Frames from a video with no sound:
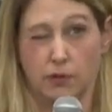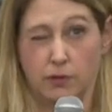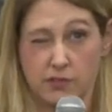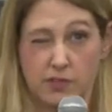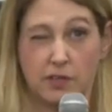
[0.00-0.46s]

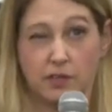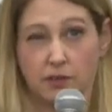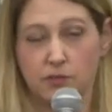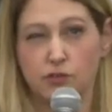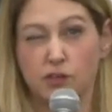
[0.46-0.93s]
let's see,
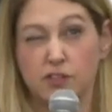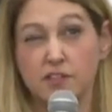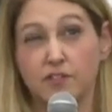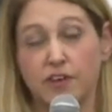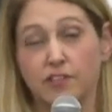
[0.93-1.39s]
just trying to
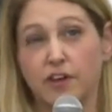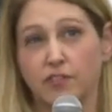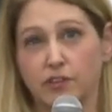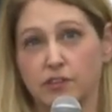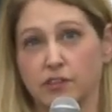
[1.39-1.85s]
see if I've
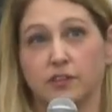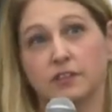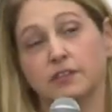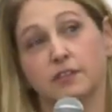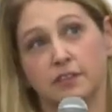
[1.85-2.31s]
covered,
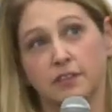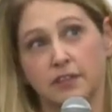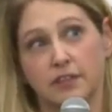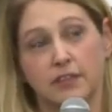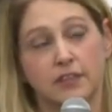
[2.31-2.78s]

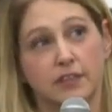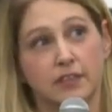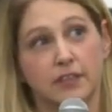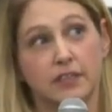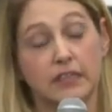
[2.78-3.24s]

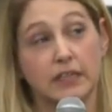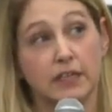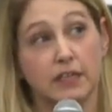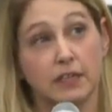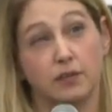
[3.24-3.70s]

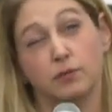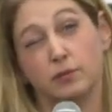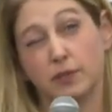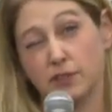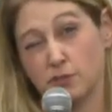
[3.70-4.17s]
uh,
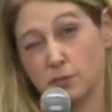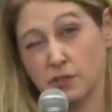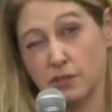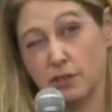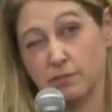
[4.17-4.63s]
what else
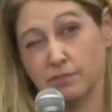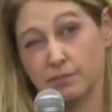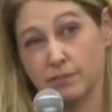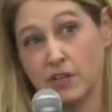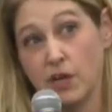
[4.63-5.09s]
was there?
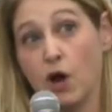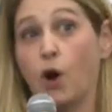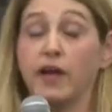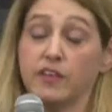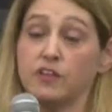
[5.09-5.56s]

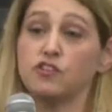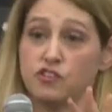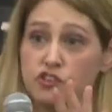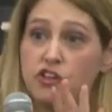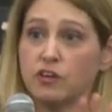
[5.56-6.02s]
Oh, and then
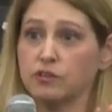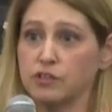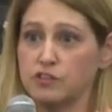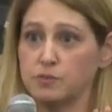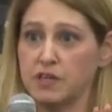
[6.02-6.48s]
just
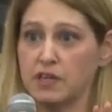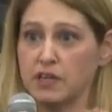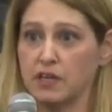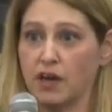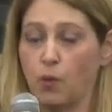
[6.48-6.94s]
generally
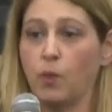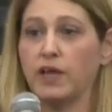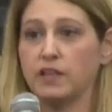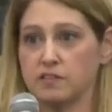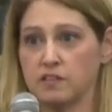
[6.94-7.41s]
speaking,
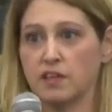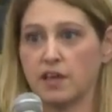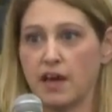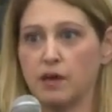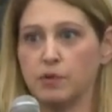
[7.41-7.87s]
weightless in the
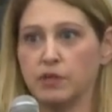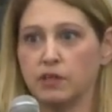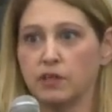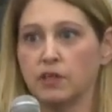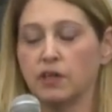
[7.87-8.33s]

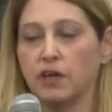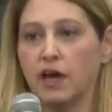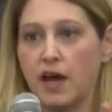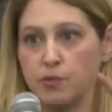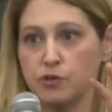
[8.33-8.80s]
cabin,
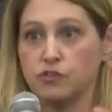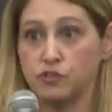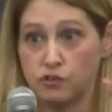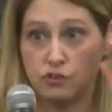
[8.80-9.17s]
I was